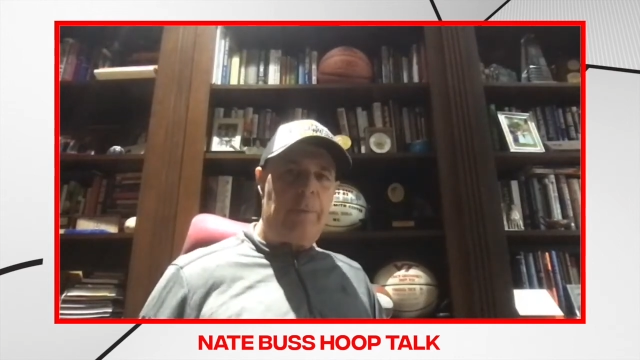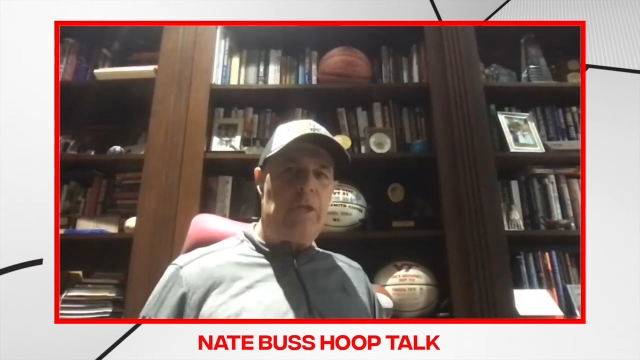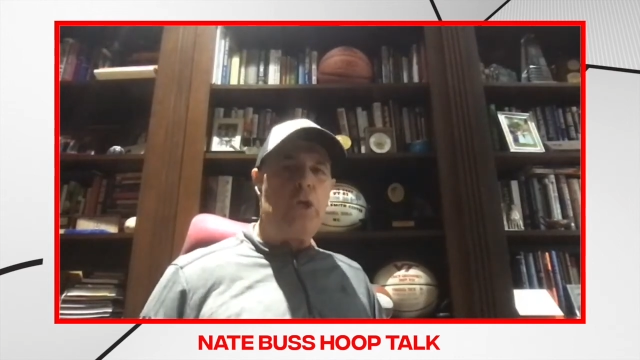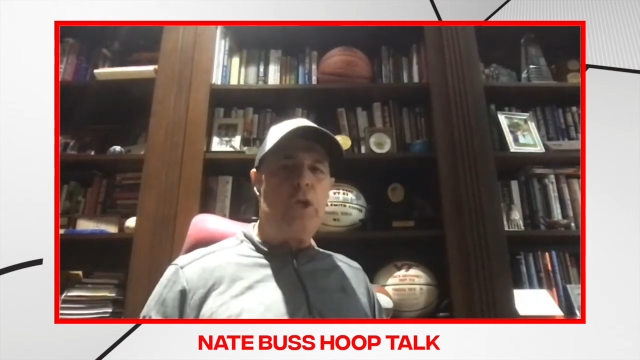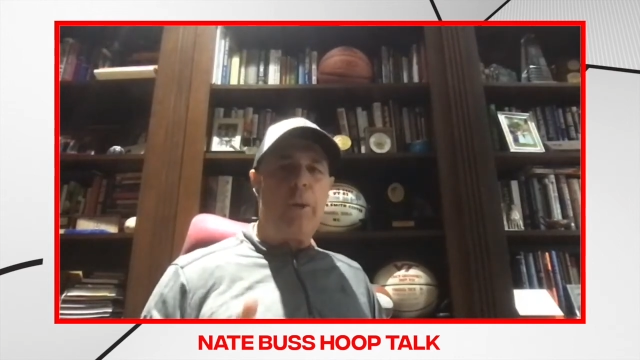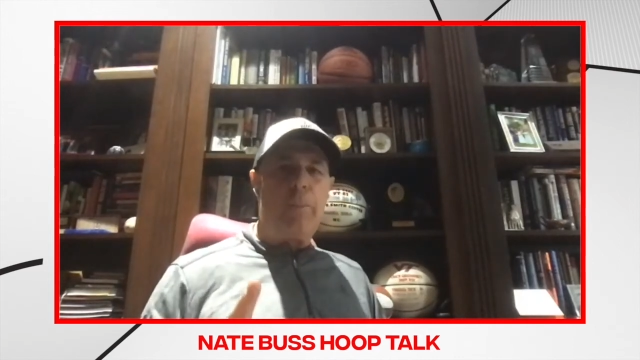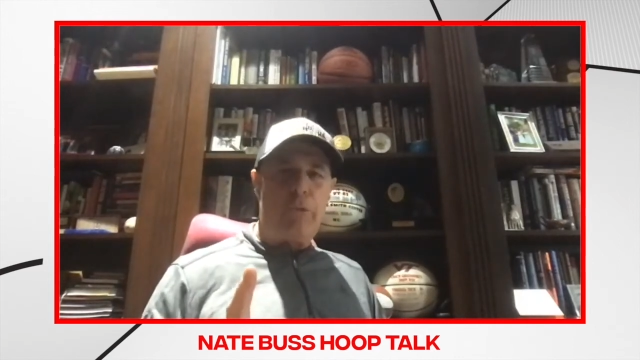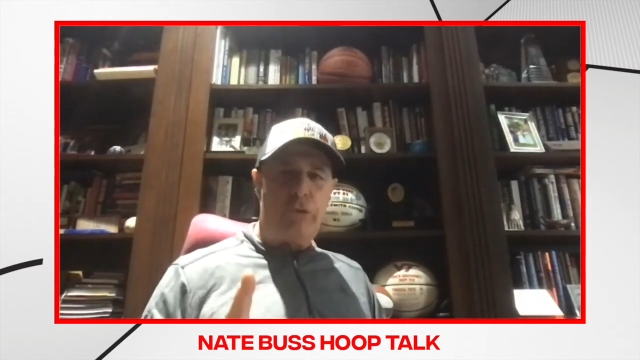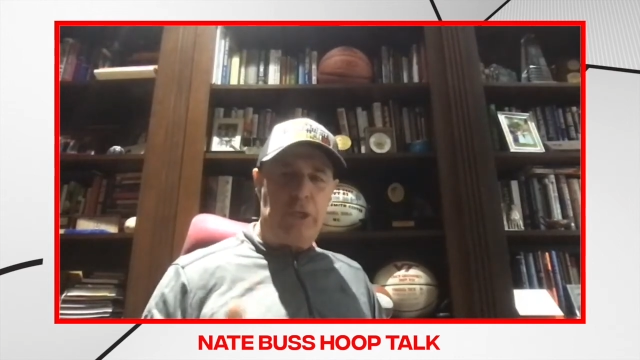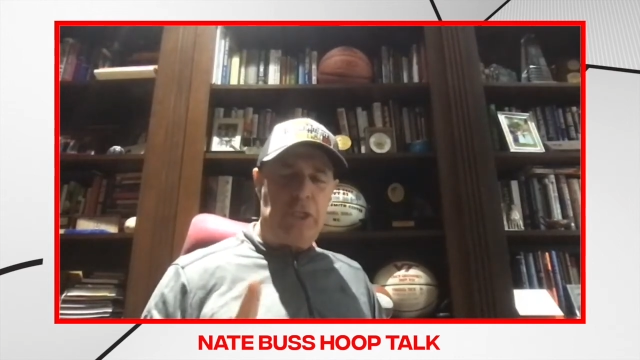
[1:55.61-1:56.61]
You're going to
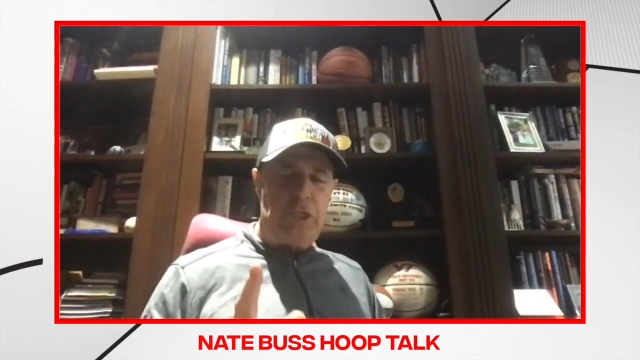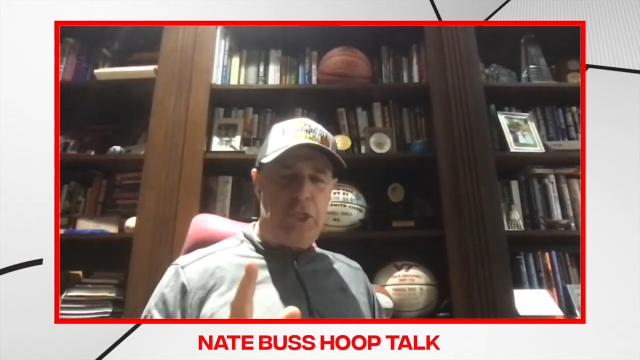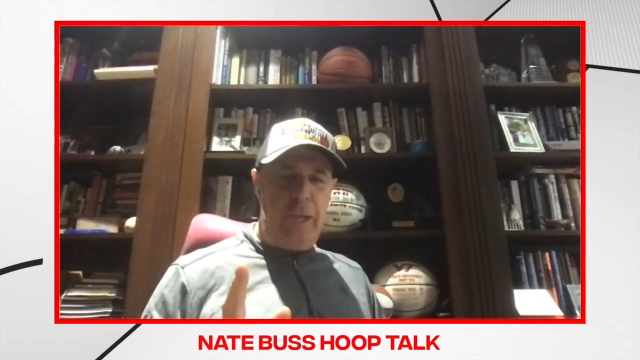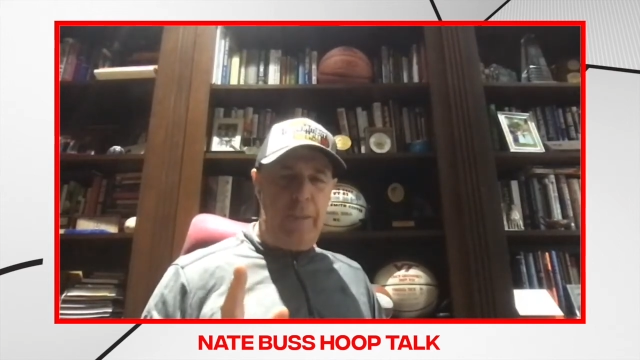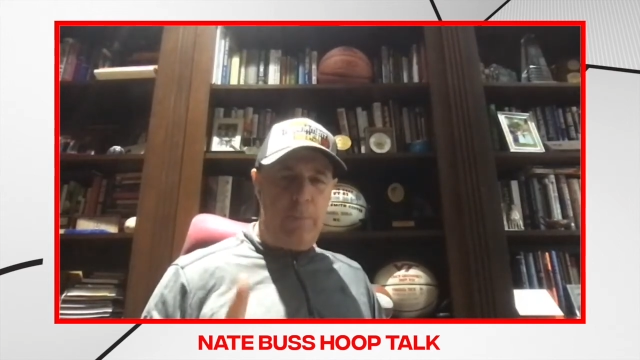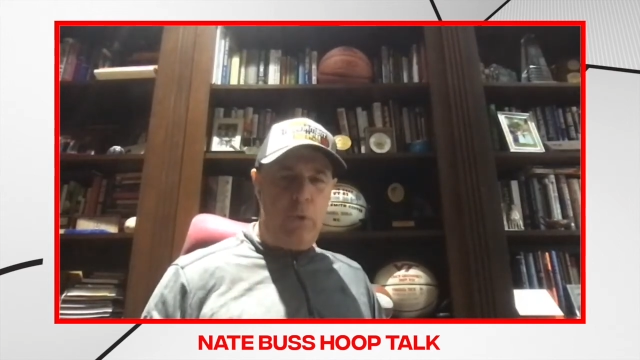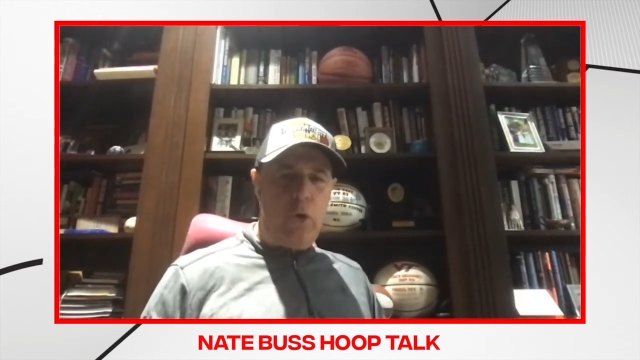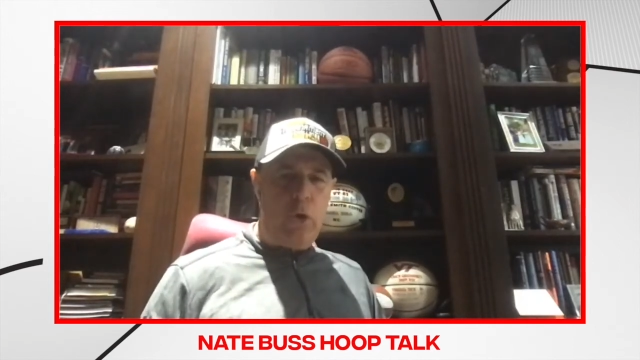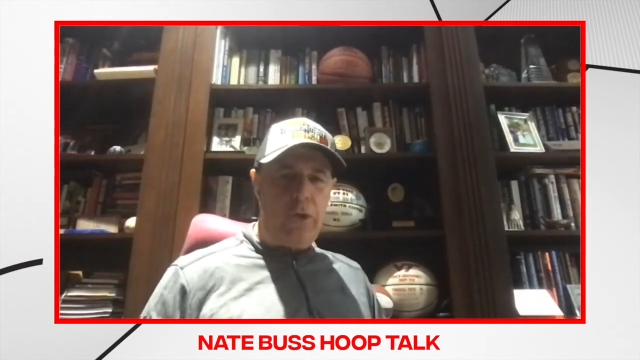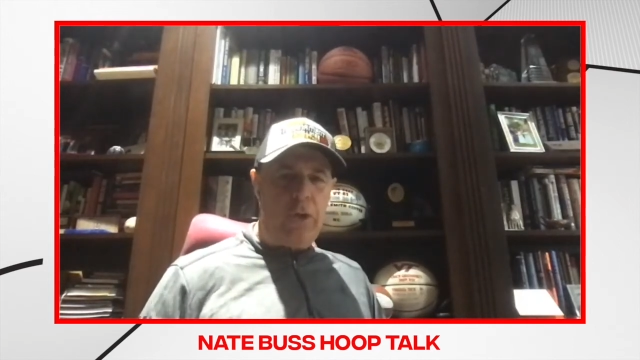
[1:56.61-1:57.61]
appreciate
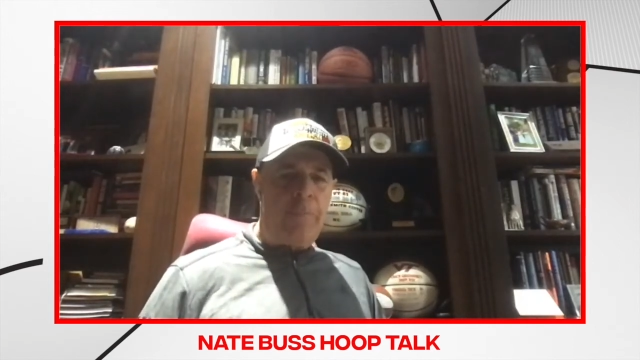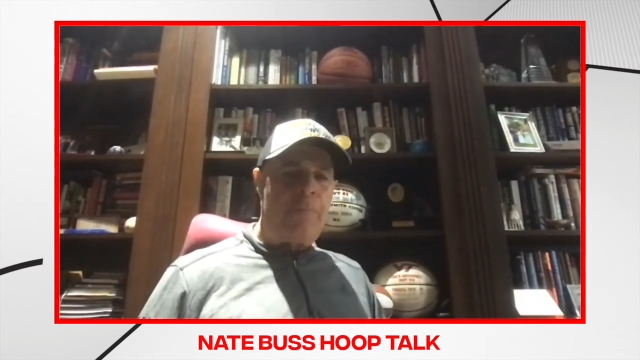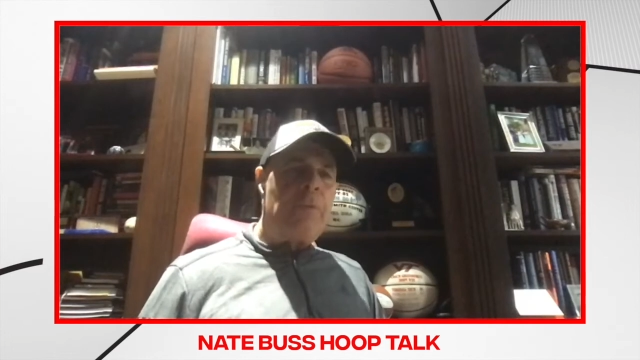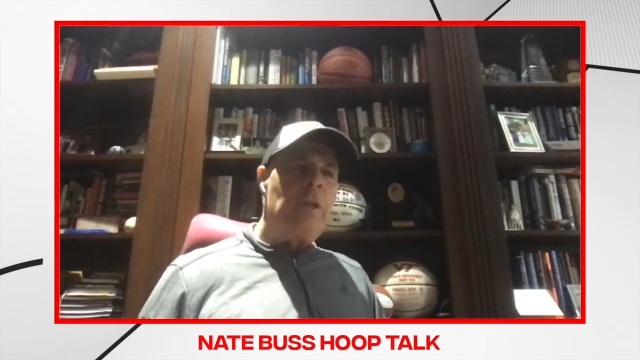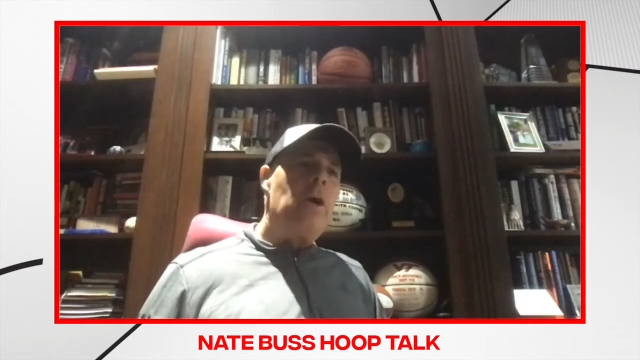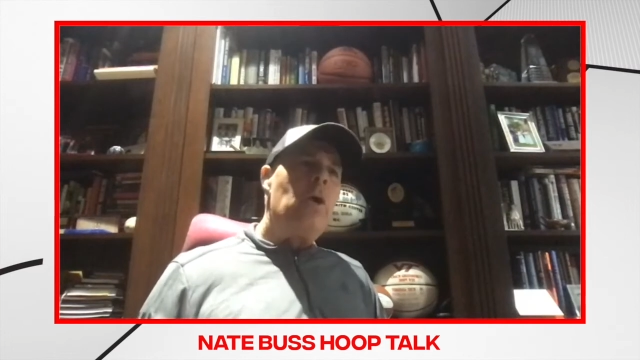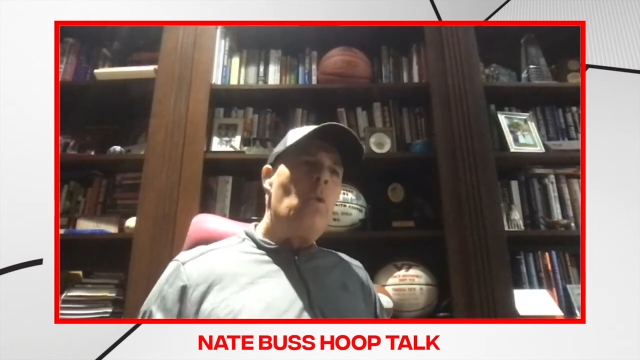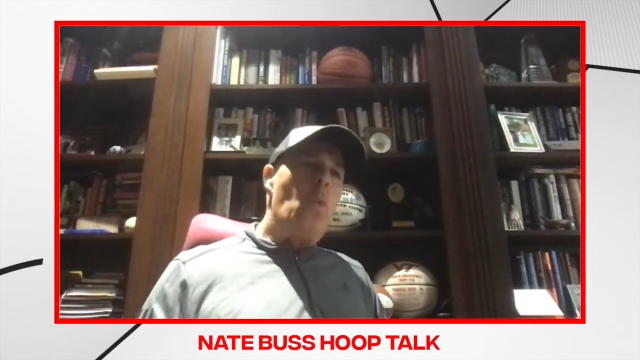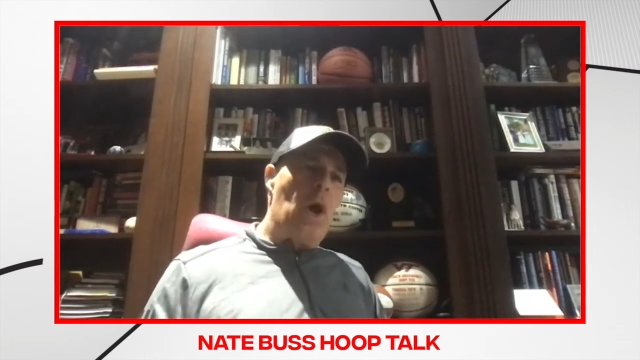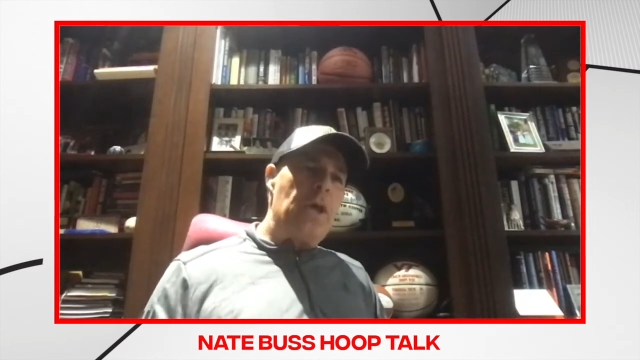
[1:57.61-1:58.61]
more
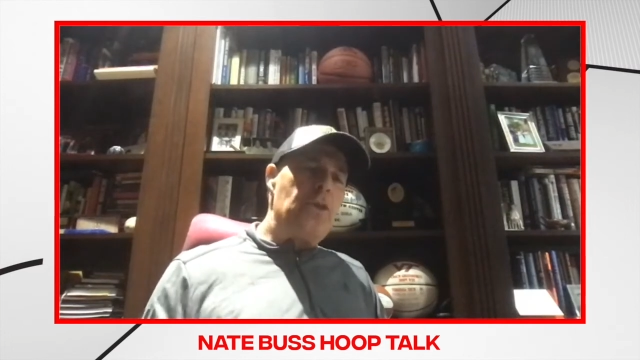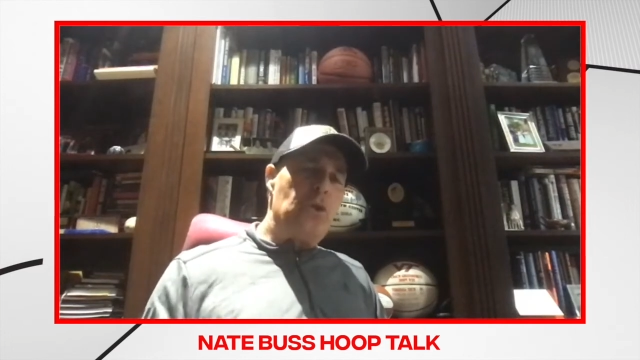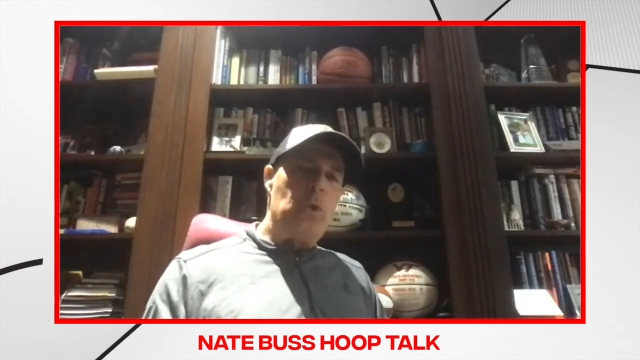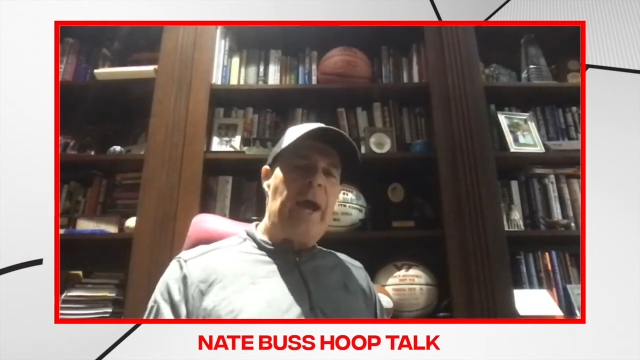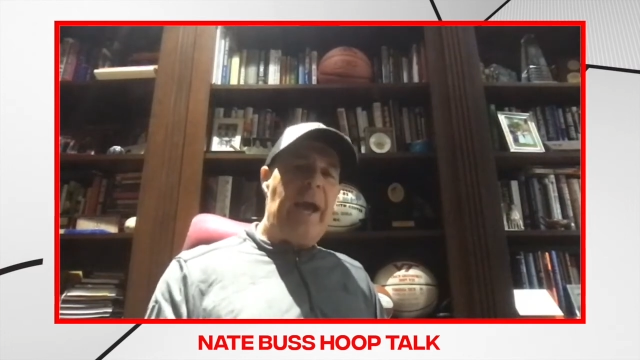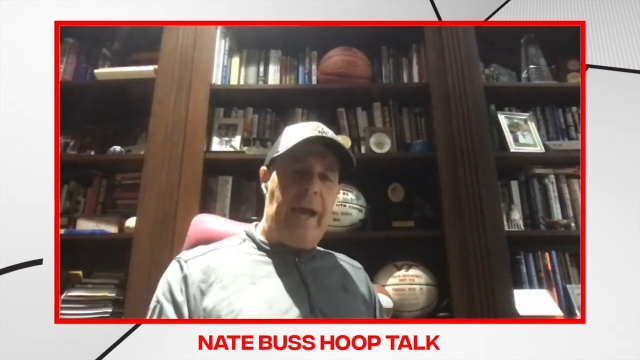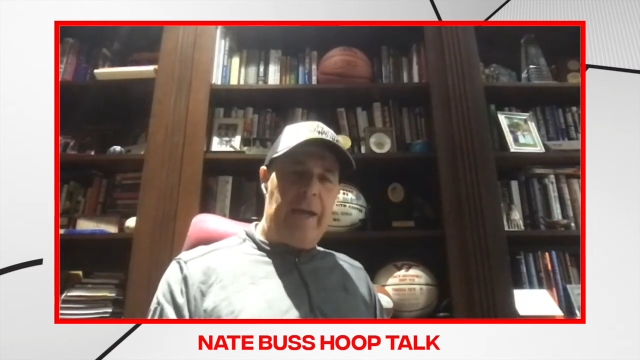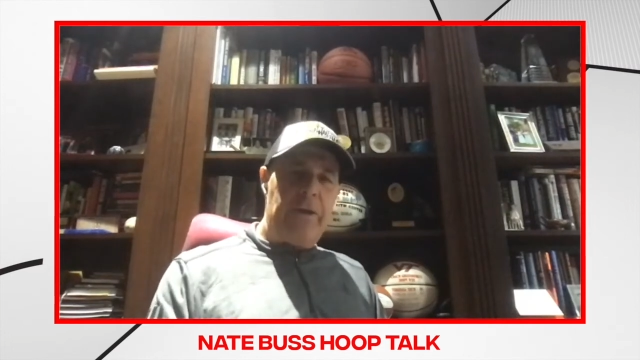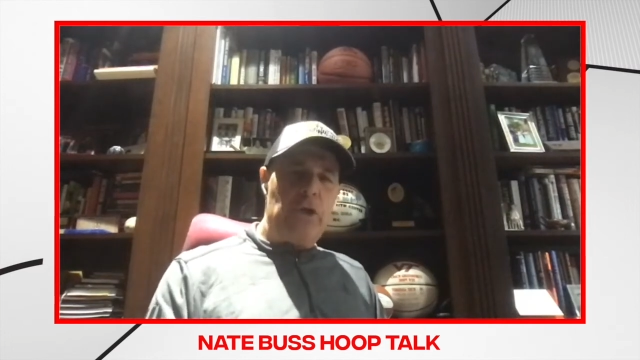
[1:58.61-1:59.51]
what you had.